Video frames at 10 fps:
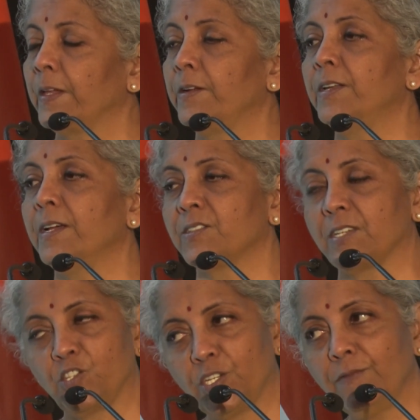India has
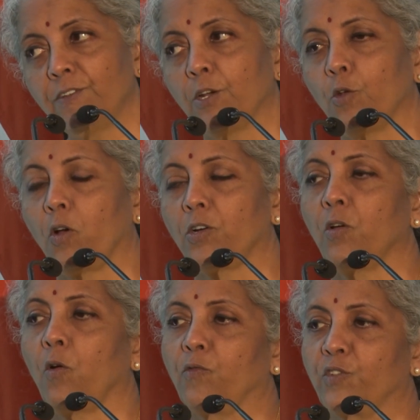achieved a lot
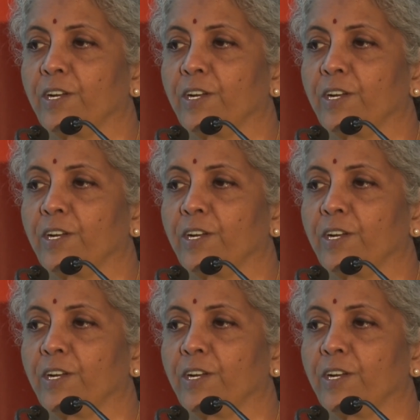of